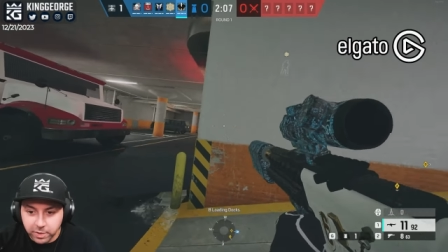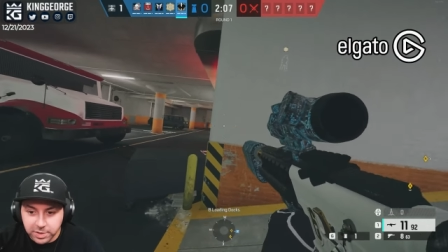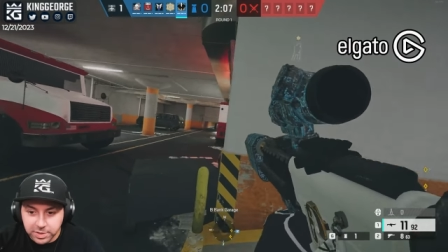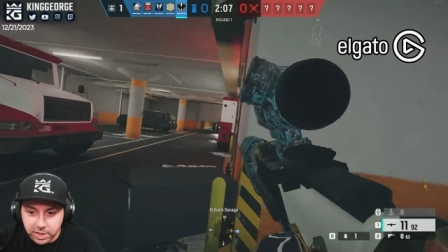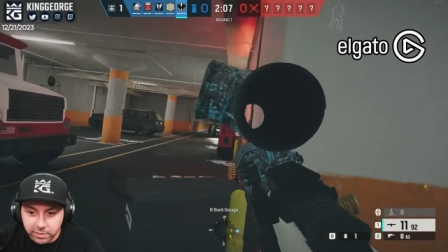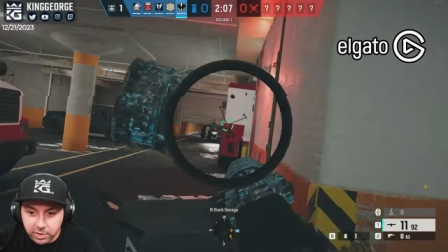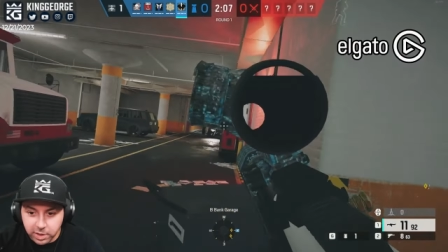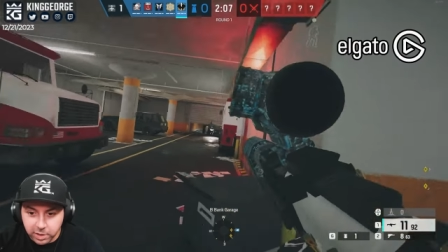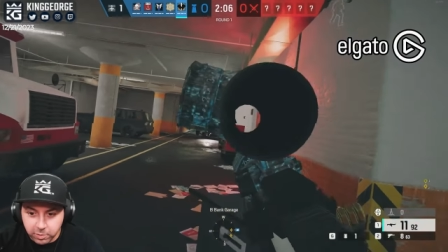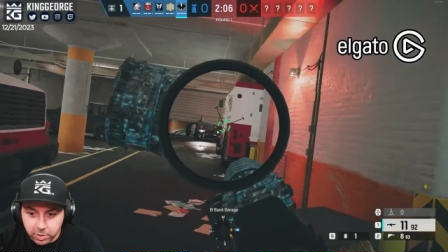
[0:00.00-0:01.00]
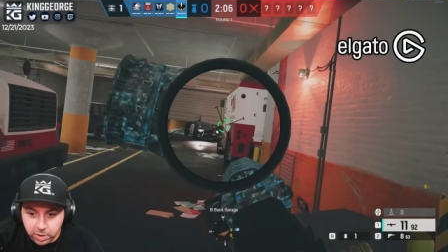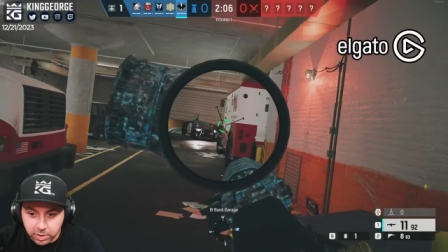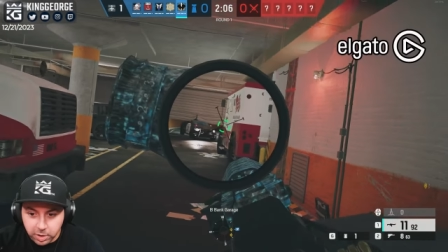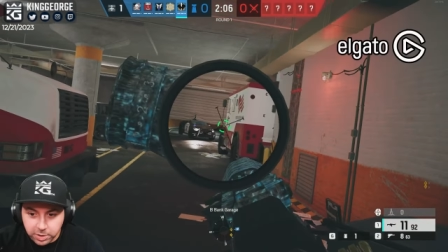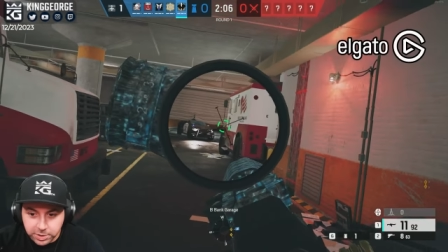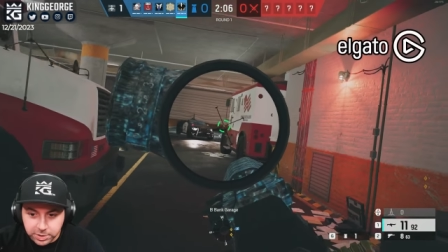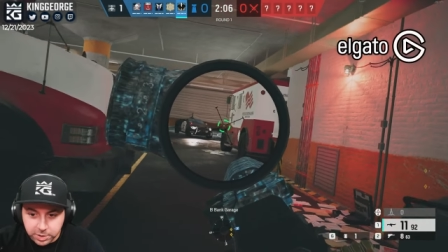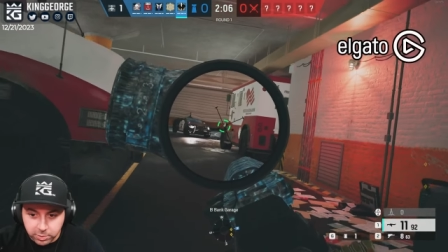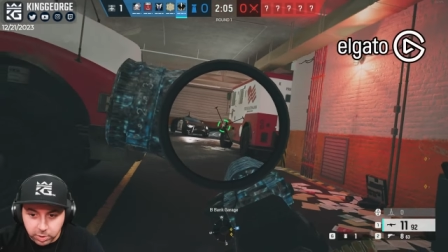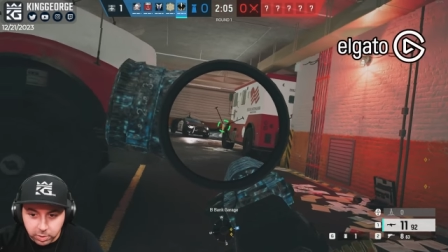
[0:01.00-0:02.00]
had 7 link losses in
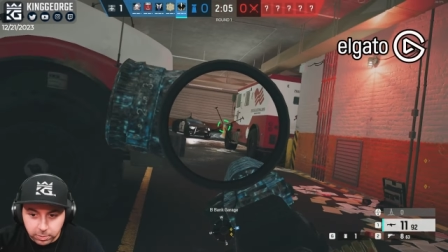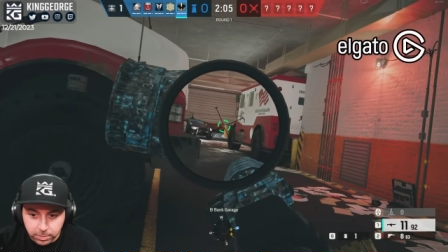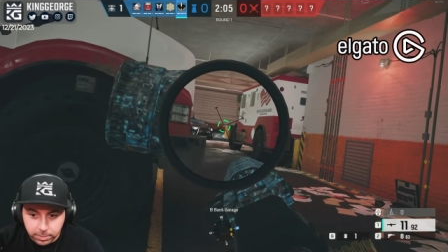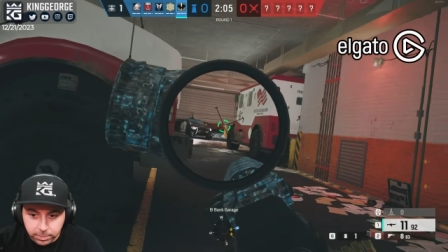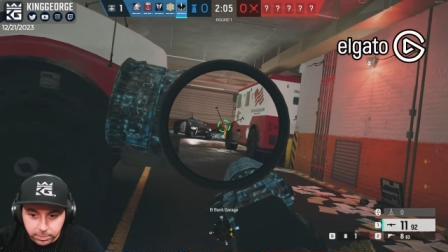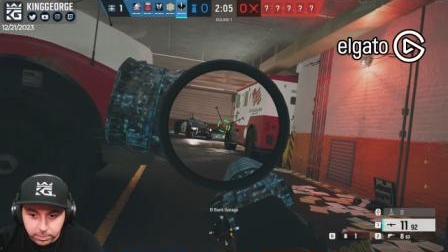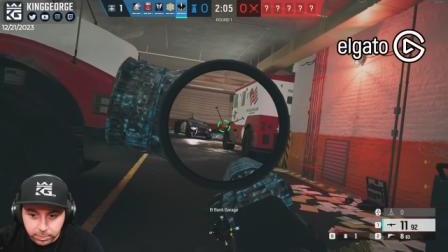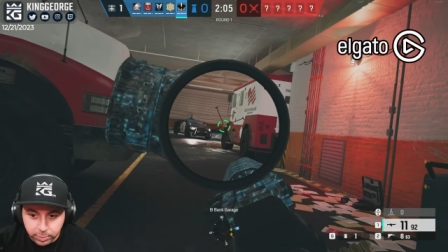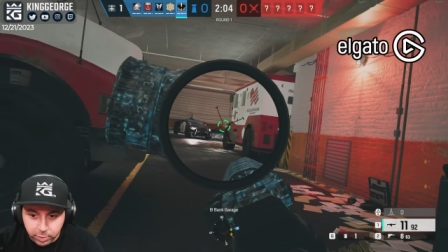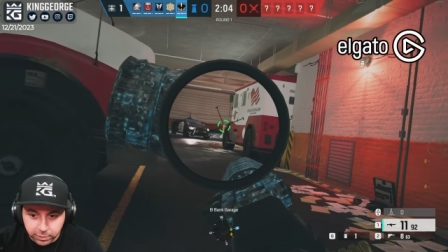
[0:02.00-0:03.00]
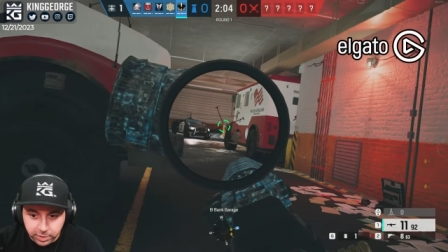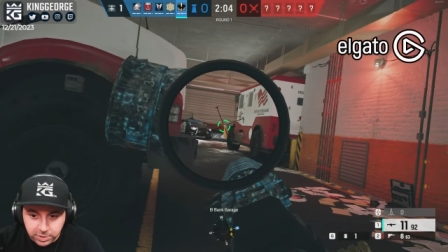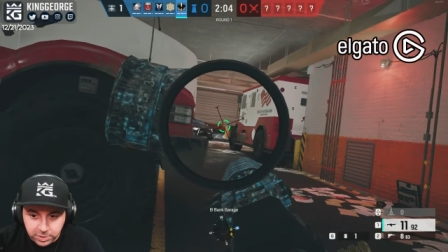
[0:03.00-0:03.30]
a row. Perfect,